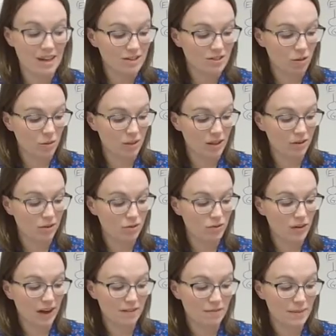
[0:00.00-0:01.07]
So in those
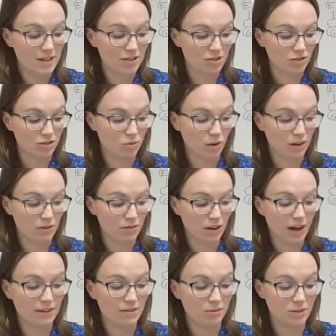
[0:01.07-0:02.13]
5 measures,
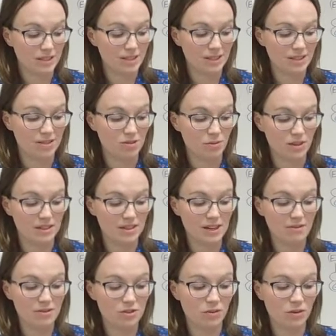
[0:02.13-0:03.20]
25, 26, 27,